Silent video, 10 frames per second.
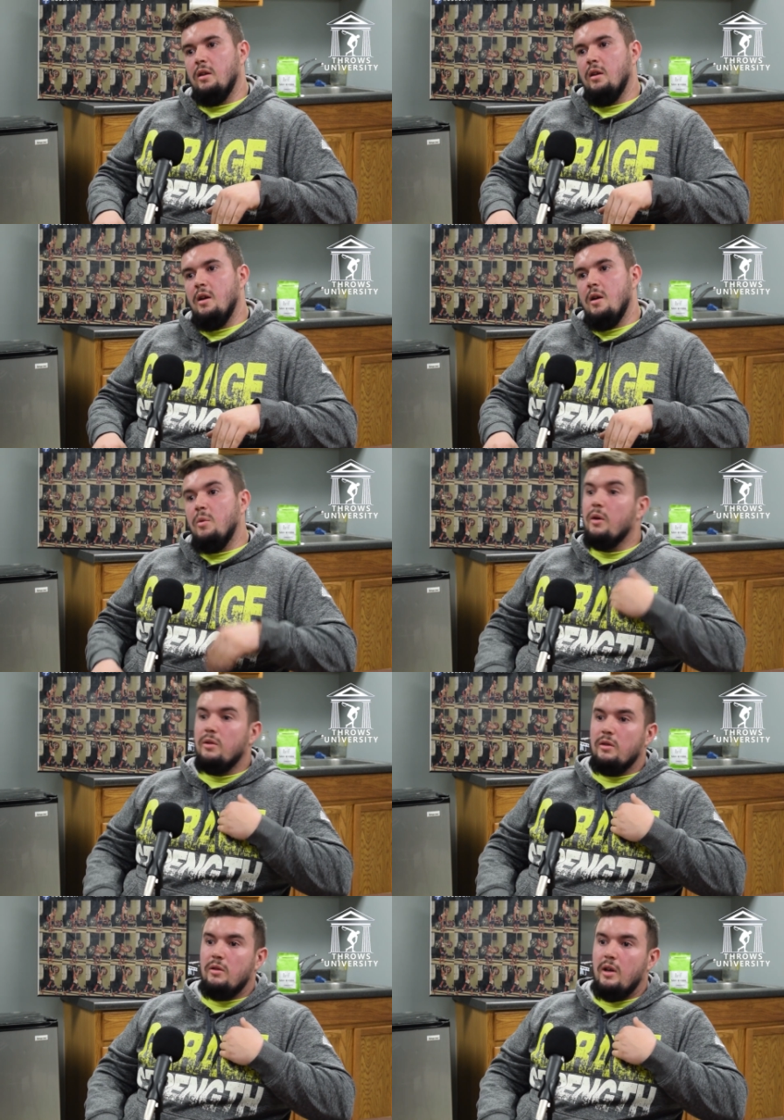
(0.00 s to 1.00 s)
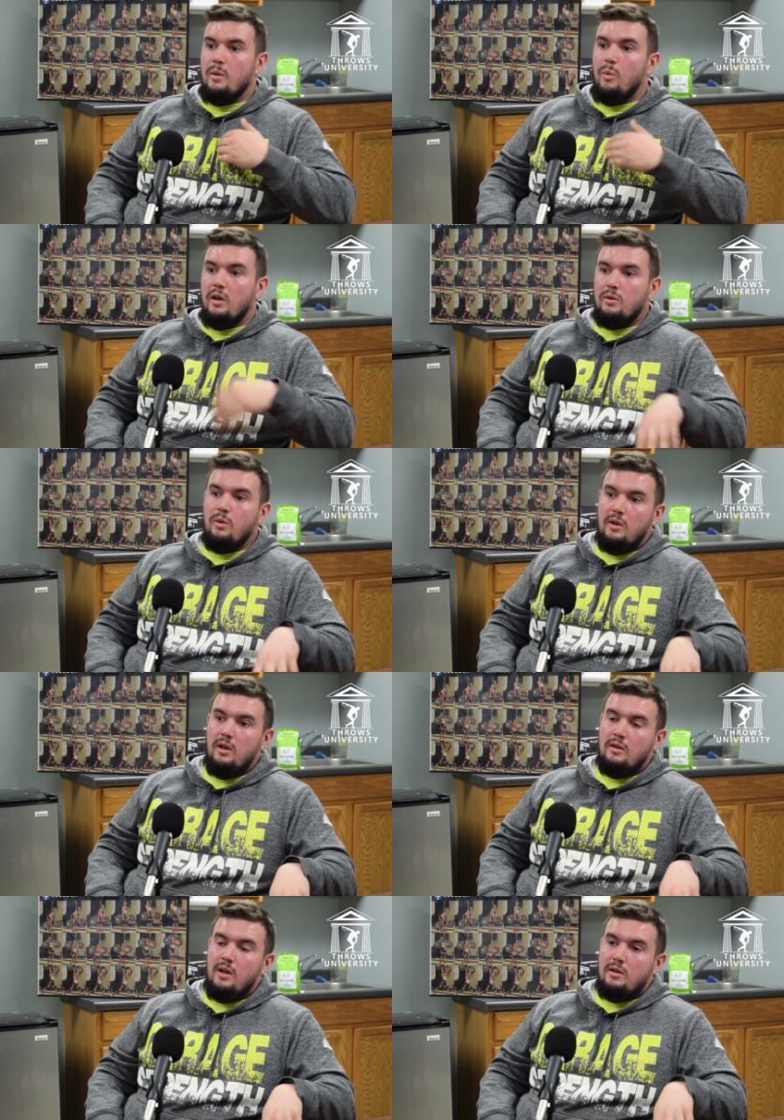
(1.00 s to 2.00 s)
Okay. But I was also lucky. My school
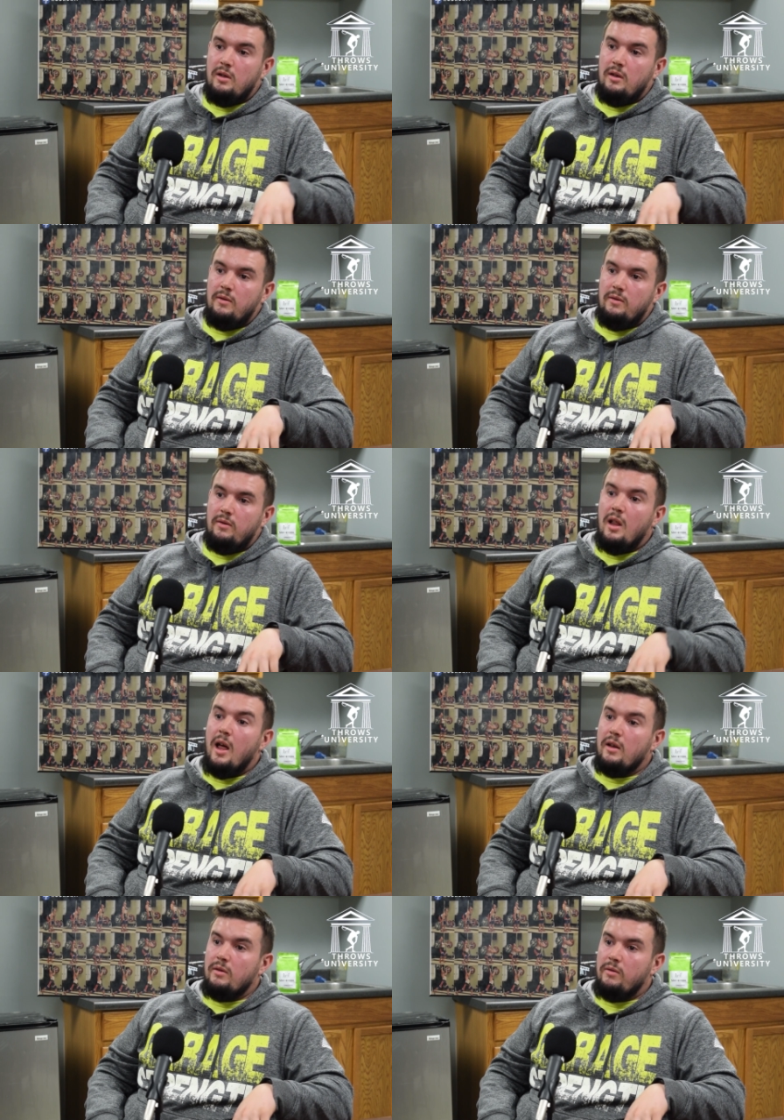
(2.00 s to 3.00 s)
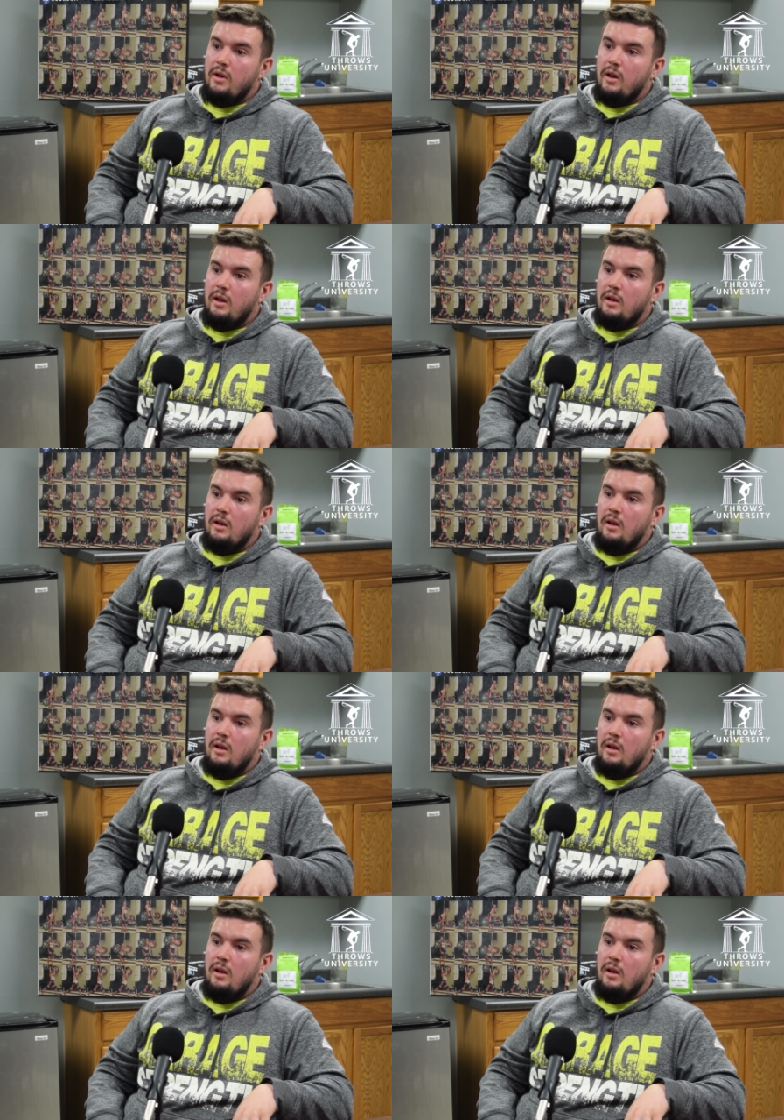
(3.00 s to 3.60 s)
doesn't actually have class on Friday.